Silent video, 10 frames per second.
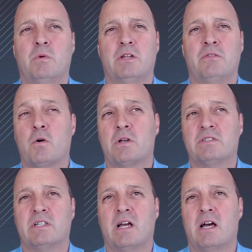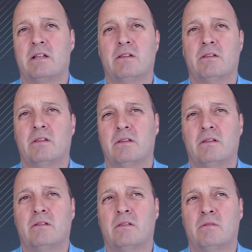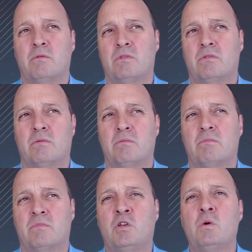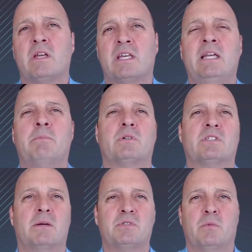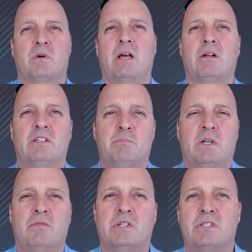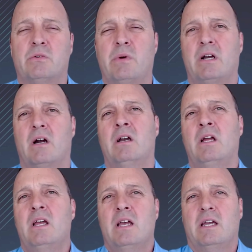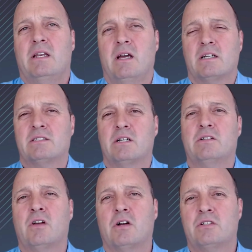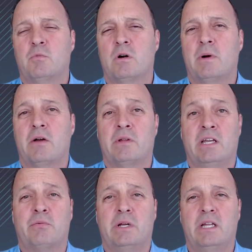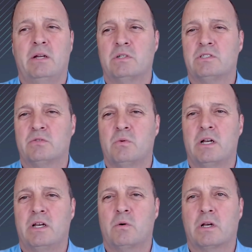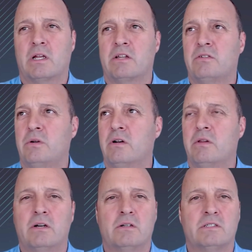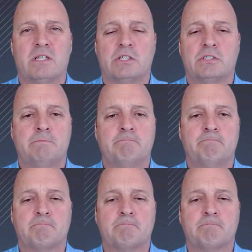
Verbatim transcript: really focusing on two of the key perception modalities being vision and radar. And uh, Excited to talk to you more about E3D, which is one I know we're going to get to here later in the session.